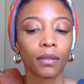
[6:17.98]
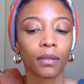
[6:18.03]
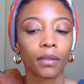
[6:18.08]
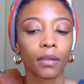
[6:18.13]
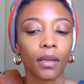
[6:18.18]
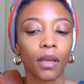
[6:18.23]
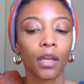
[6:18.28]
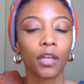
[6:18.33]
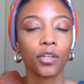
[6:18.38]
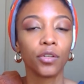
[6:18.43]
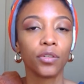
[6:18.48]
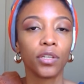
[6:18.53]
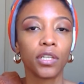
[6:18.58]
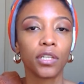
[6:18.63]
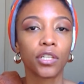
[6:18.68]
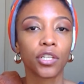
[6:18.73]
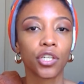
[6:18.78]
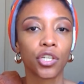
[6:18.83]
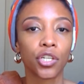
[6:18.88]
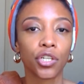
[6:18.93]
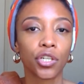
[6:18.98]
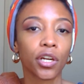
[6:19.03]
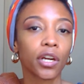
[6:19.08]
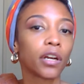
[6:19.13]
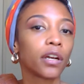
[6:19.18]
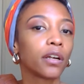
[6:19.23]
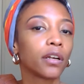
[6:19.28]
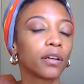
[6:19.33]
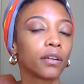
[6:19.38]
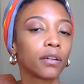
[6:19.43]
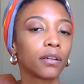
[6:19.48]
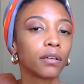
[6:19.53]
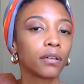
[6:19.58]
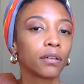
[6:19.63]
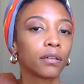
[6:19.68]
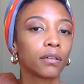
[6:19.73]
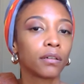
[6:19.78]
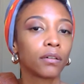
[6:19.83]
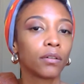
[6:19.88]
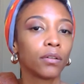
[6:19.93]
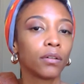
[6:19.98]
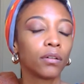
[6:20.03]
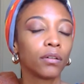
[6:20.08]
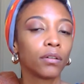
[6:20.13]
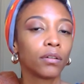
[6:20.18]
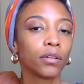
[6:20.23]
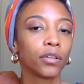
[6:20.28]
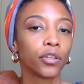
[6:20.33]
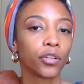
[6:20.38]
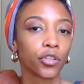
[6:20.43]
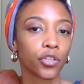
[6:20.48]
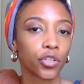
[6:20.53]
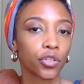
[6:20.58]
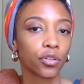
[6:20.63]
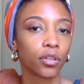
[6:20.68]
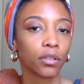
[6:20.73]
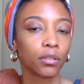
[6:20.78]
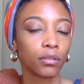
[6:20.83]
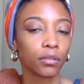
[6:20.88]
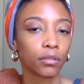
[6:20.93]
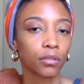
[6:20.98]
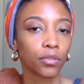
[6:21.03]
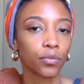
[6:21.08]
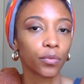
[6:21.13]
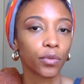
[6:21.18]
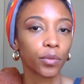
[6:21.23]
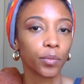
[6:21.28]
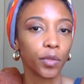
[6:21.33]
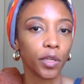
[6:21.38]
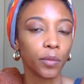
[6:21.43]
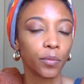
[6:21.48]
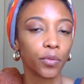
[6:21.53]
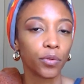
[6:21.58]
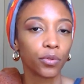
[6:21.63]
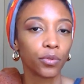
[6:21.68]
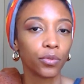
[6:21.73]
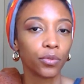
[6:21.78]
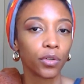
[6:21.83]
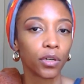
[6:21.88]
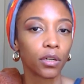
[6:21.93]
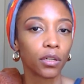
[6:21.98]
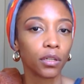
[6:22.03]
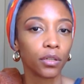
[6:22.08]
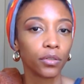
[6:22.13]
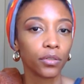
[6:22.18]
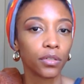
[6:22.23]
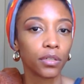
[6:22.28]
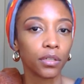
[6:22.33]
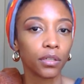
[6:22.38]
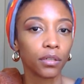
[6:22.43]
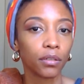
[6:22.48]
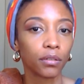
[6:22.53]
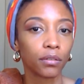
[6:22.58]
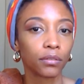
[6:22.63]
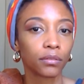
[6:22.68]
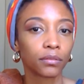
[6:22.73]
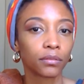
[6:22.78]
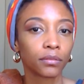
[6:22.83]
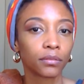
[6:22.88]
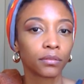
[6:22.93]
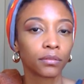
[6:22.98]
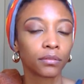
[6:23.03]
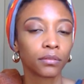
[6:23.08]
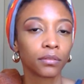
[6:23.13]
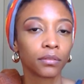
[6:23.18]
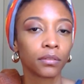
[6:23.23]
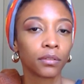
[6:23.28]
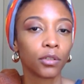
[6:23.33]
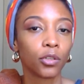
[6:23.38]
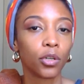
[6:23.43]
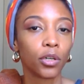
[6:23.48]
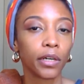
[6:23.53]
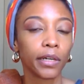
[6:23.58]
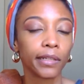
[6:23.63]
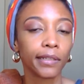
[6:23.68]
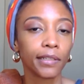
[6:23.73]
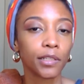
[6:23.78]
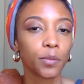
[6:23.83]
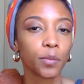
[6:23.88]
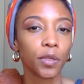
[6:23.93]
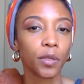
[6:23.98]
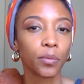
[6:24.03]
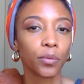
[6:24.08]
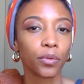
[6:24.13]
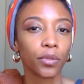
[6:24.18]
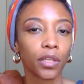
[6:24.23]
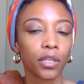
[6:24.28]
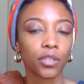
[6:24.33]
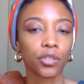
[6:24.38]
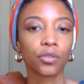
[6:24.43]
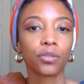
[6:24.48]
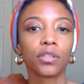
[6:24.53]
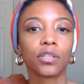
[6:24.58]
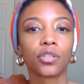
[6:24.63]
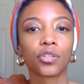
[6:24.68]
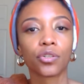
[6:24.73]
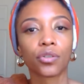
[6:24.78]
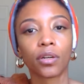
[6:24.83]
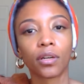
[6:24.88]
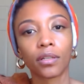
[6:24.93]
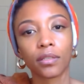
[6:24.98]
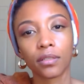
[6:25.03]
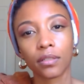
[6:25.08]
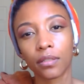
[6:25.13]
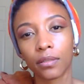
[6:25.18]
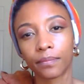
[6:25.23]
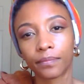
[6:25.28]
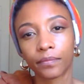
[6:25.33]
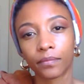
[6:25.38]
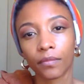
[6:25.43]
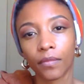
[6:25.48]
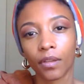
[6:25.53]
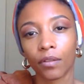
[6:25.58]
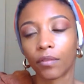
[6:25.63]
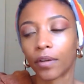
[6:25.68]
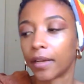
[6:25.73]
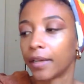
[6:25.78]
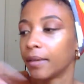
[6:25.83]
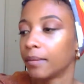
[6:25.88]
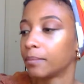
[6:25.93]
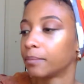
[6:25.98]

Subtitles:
and you need to share your struggles with people who are close to you, at least people that you can trust, right?